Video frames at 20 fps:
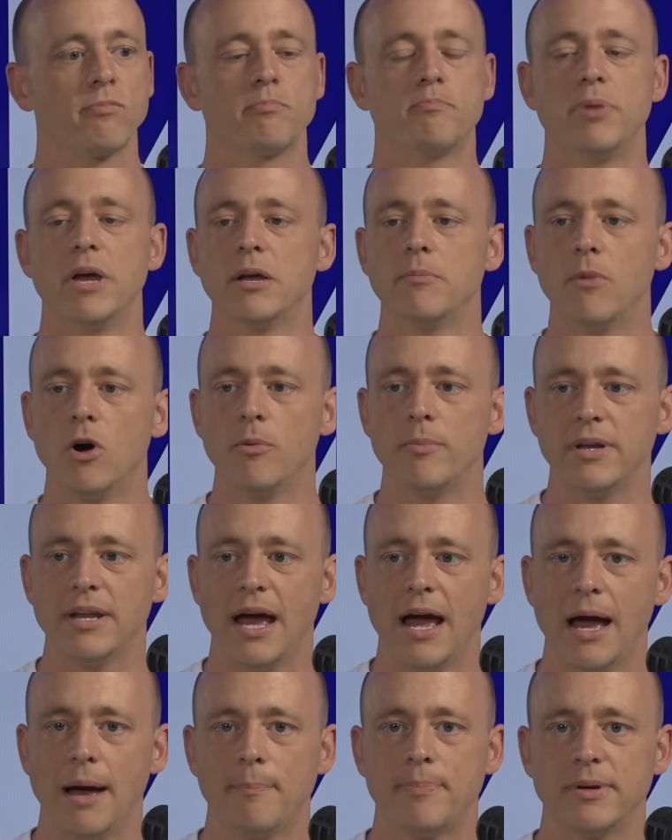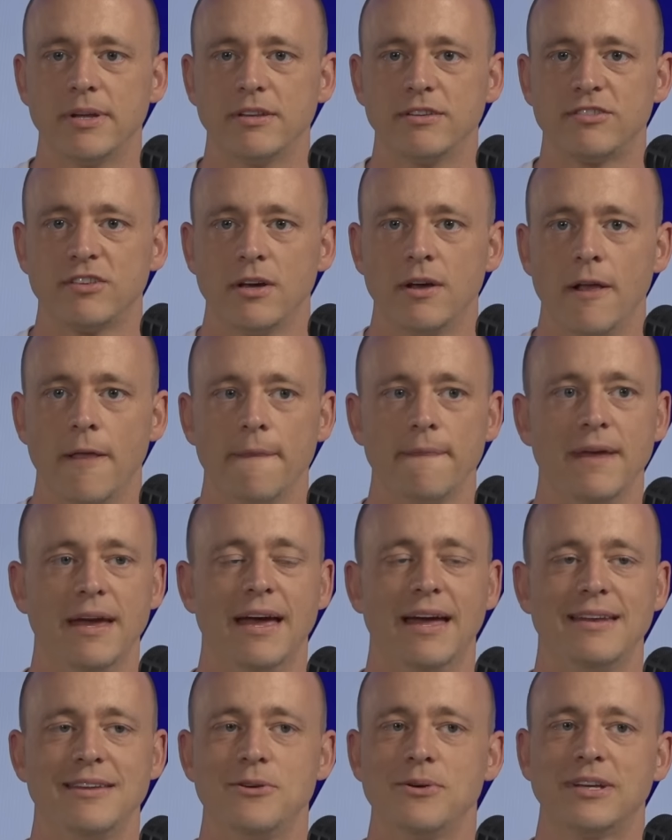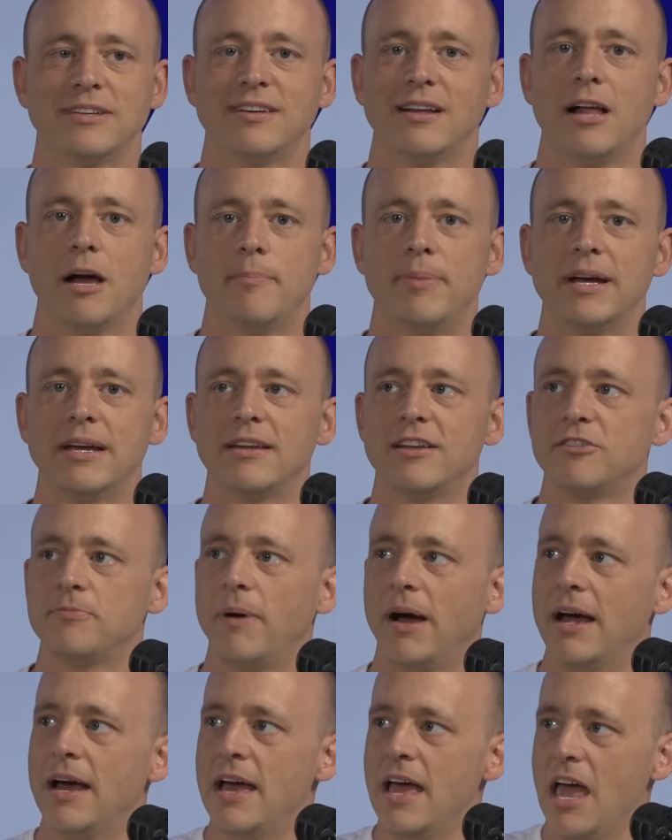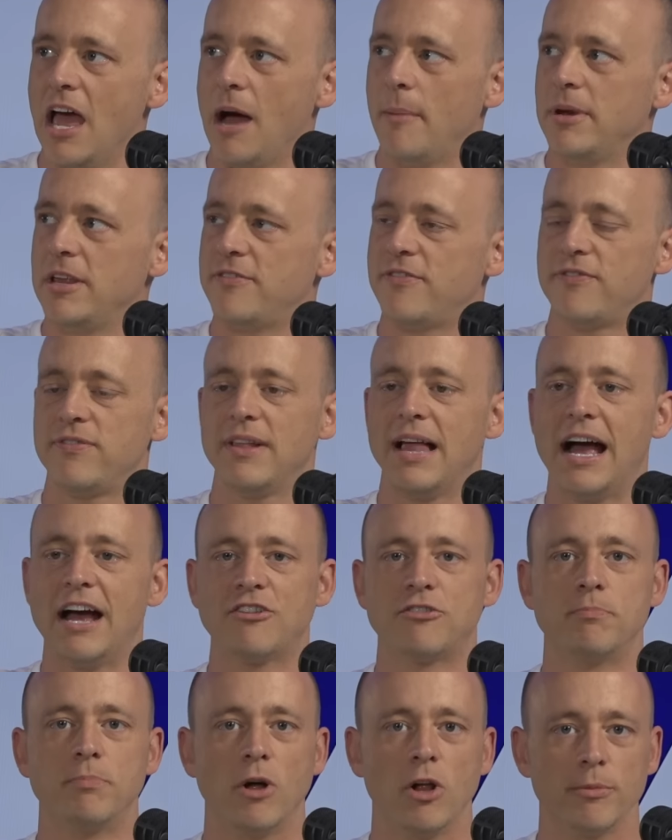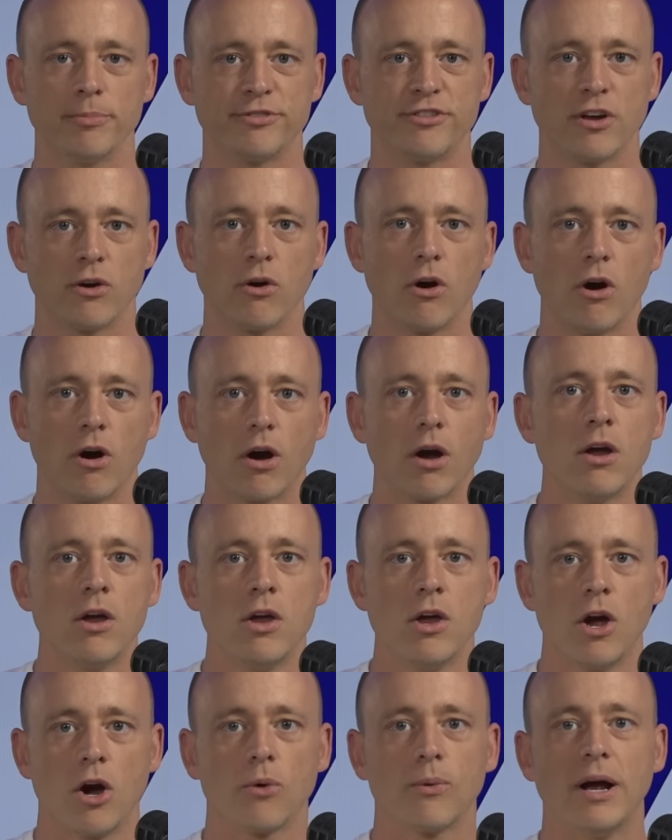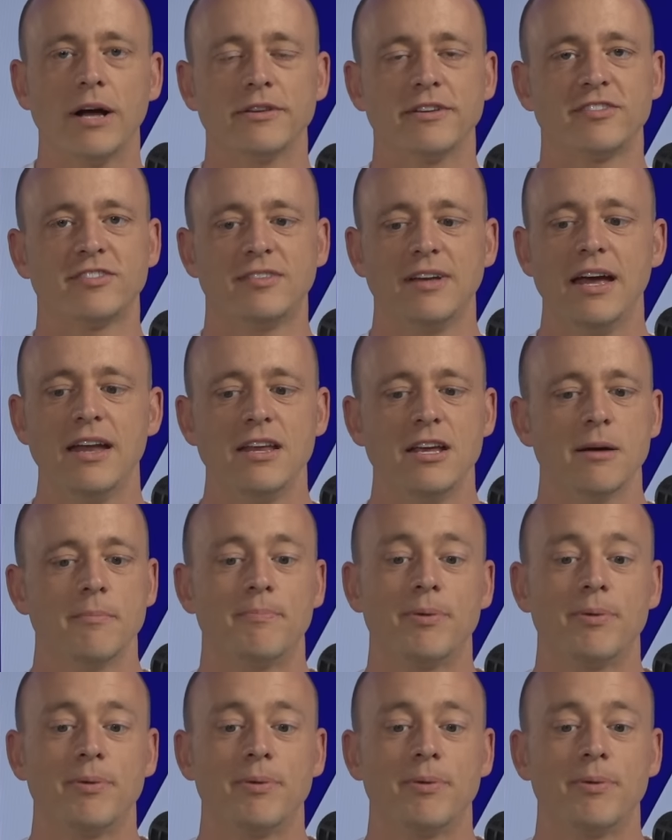Big moment happens and you can tell how big it is by how many flash bulbs there are around the stadium.